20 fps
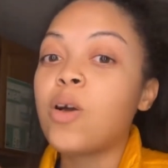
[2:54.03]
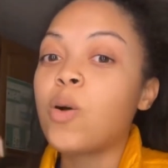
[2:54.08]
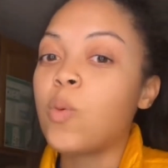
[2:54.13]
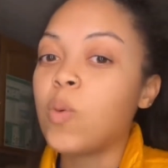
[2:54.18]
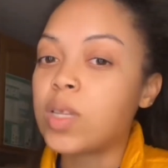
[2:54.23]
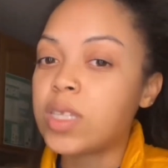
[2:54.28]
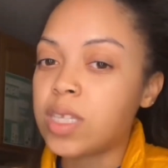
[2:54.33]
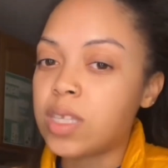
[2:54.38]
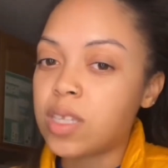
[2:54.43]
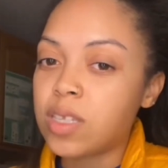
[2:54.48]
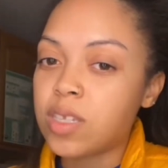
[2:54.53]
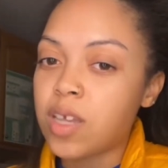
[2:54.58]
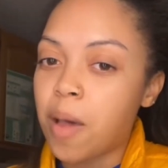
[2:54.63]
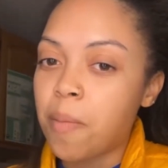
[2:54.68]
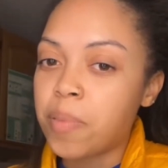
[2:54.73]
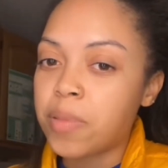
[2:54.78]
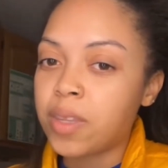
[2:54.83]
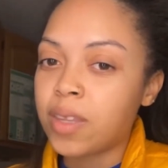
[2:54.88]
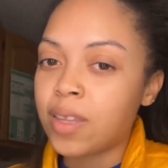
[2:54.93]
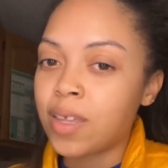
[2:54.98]
What's at the
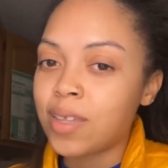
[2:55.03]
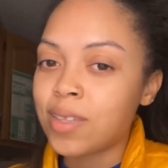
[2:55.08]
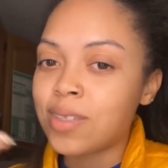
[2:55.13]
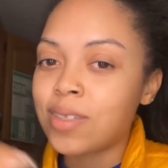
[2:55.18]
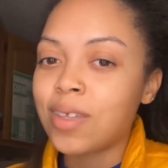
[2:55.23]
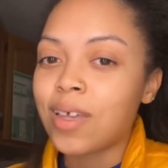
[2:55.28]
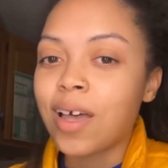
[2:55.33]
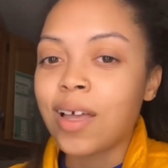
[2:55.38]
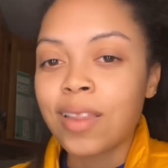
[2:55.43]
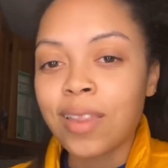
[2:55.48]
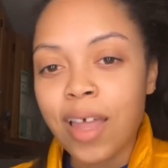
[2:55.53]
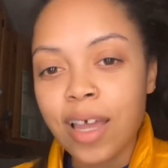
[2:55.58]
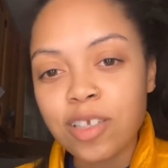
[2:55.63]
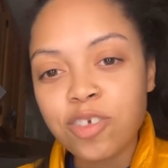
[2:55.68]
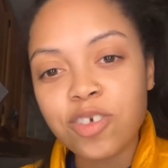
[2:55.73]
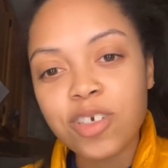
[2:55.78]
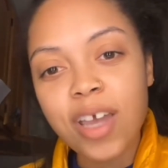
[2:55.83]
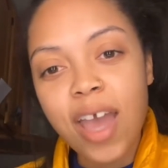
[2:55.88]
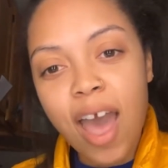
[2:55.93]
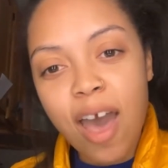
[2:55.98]
top of the list?
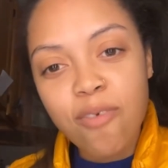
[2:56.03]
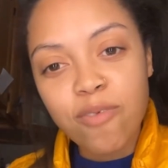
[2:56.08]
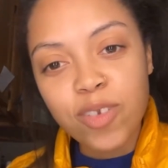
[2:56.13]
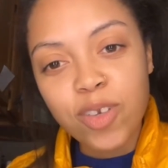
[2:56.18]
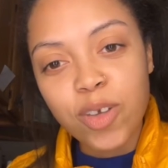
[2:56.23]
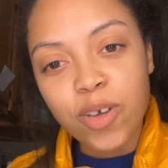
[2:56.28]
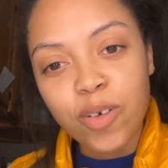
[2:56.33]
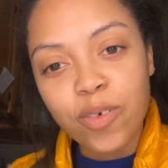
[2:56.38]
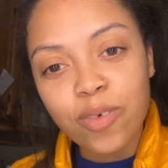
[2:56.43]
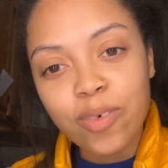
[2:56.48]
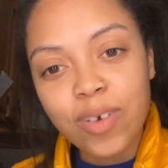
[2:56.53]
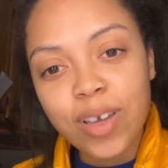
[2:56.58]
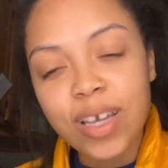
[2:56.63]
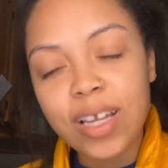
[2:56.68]
Electric Avenue.